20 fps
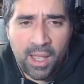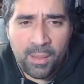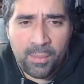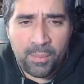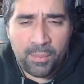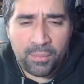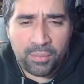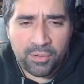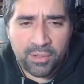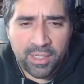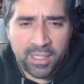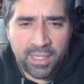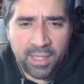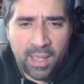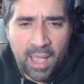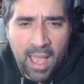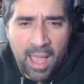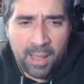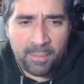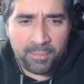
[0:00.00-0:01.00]
Pretty
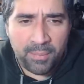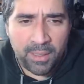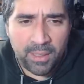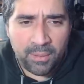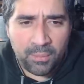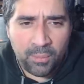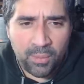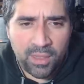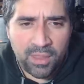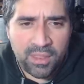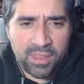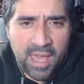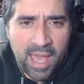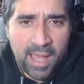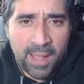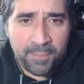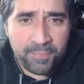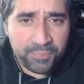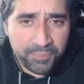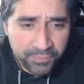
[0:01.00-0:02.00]
happy with
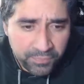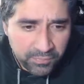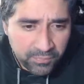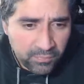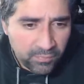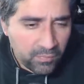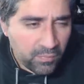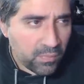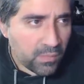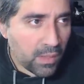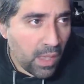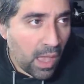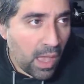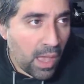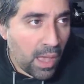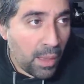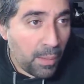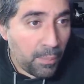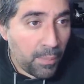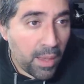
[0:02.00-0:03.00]
that.
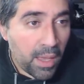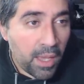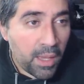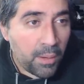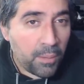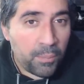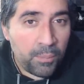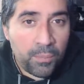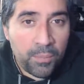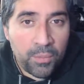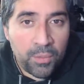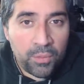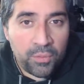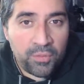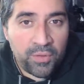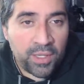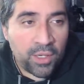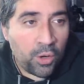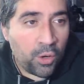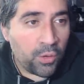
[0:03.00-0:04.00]

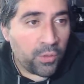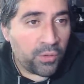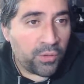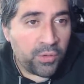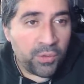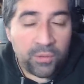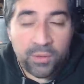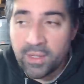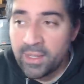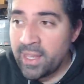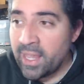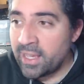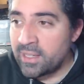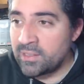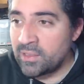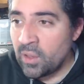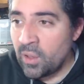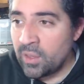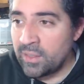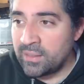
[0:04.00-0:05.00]
Moving on to the
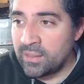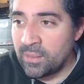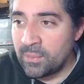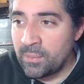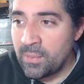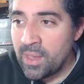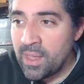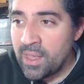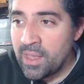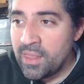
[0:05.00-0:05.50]
next item.